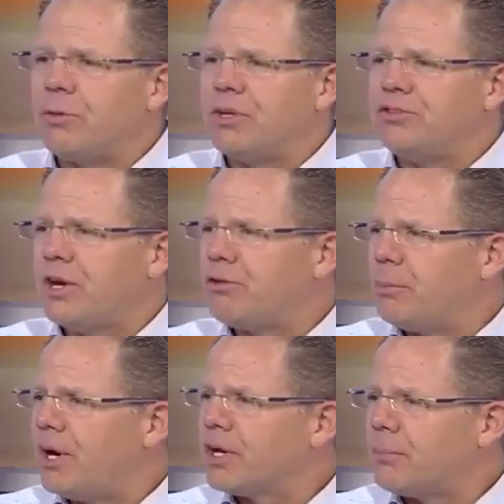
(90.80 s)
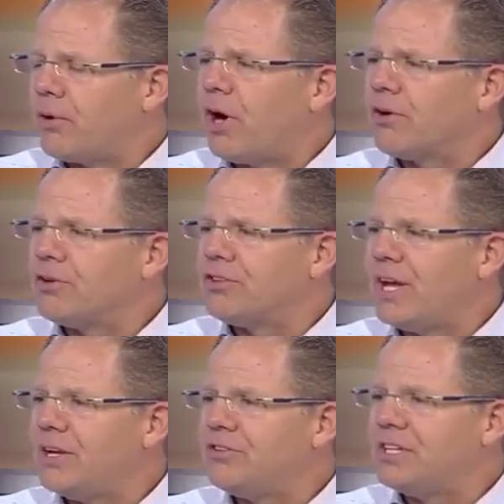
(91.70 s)
out from the Center for American Progress,
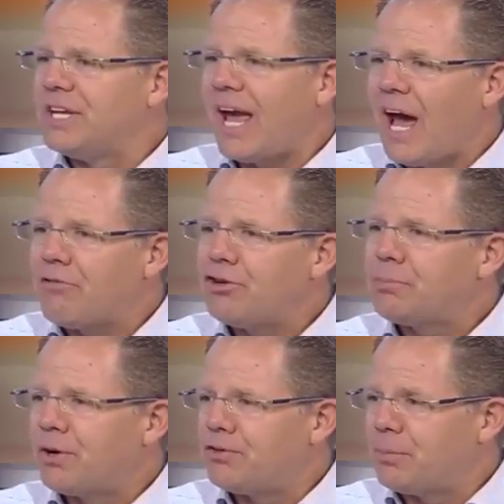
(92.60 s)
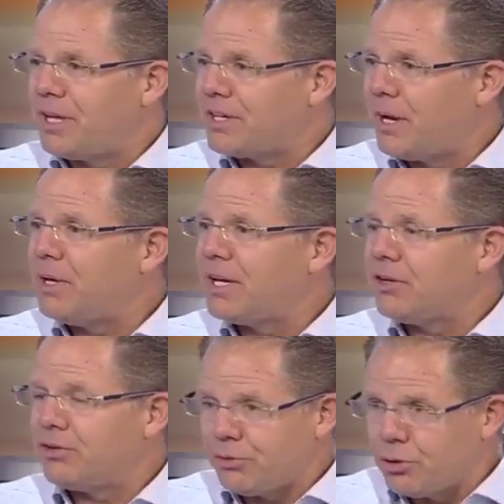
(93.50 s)
and that is that the average person, by the time they
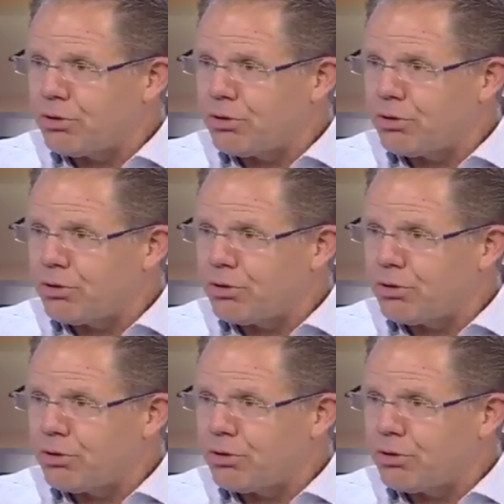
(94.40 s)
get